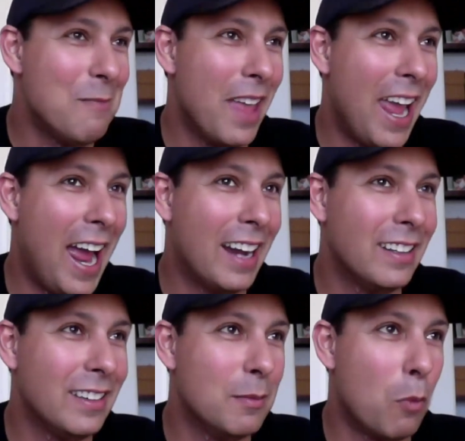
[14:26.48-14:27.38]
and
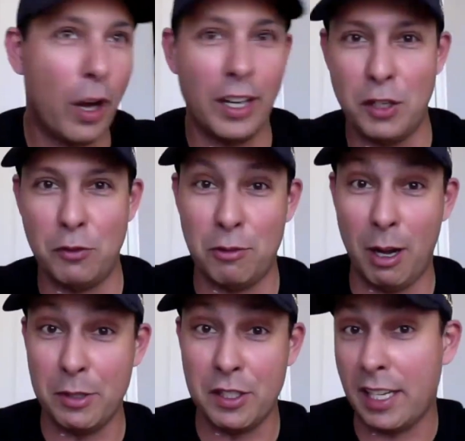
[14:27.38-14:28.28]
the mortgage interest rate
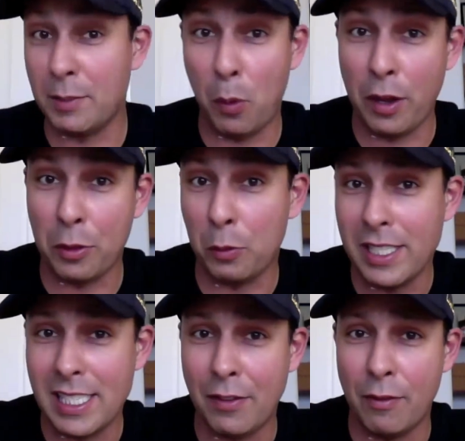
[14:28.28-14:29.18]
was
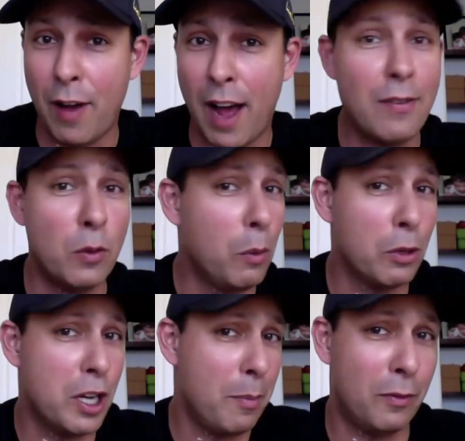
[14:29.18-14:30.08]
6.375, and we were
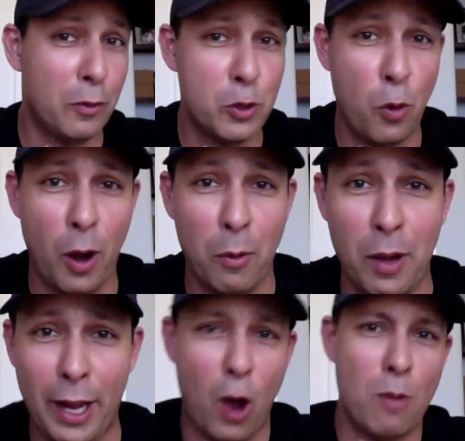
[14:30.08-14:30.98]
jumping for joy. We were
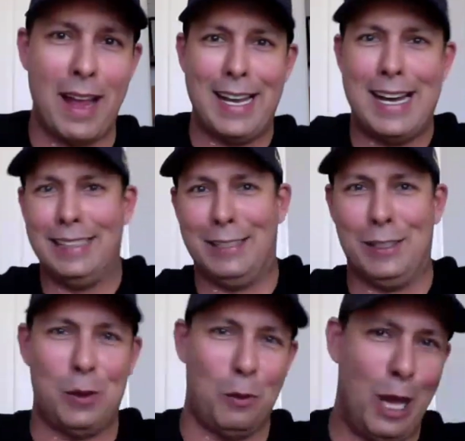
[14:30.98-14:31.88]
like, oh my God, this
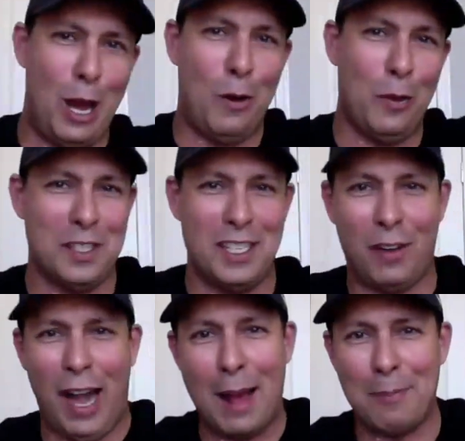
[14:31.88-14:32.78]
is so low. This has never
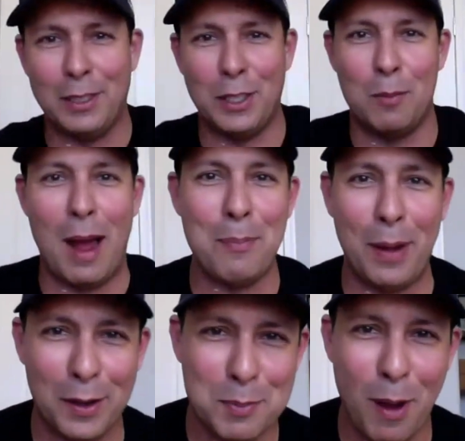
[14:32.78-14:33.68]
happened. My
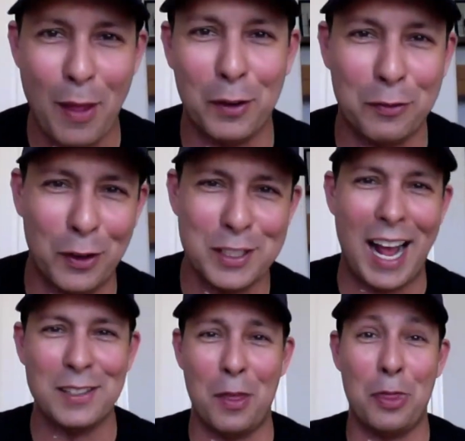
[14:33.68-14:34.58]
parents bought their first house
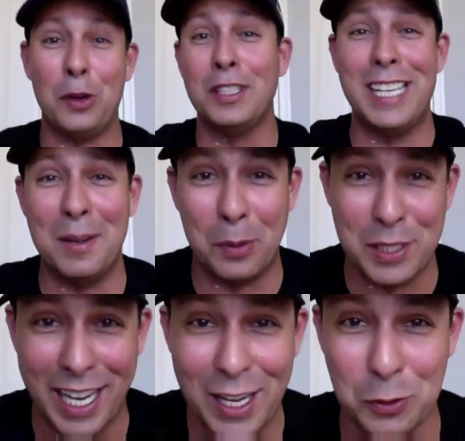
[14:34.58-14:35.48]
at 13%
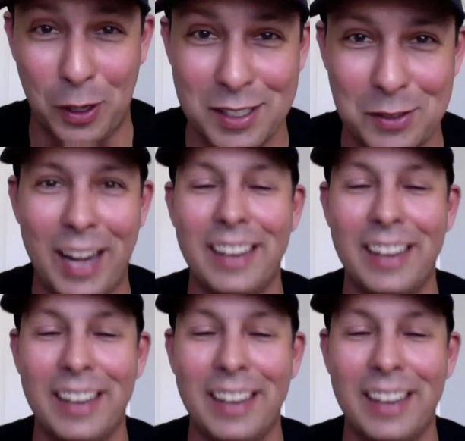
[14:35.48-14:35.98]
interest, right?